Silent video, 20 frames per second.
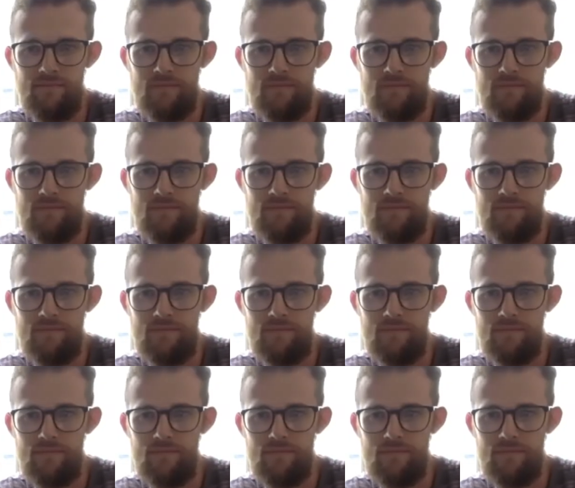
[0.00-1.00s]

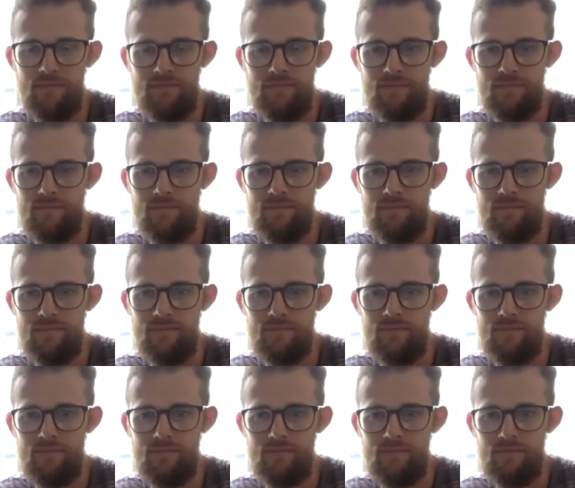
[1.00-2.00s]

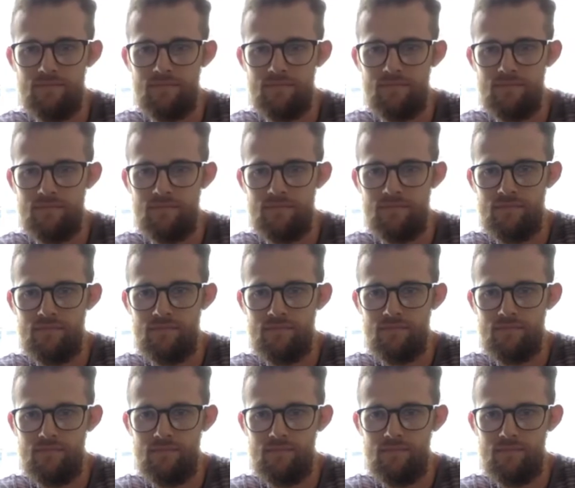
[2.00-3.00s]

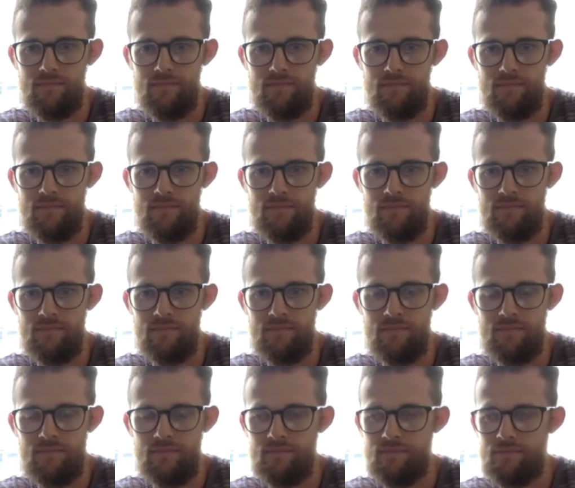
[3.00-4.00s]

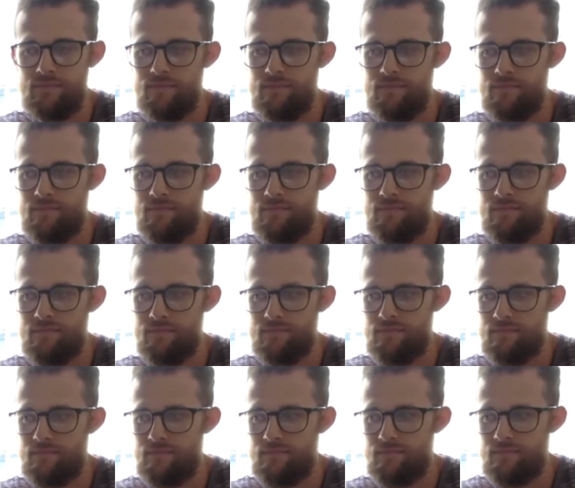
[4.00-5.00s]

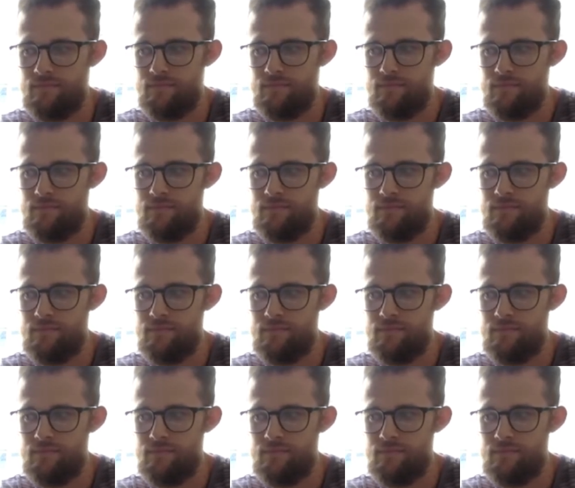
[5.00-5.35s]
(silent)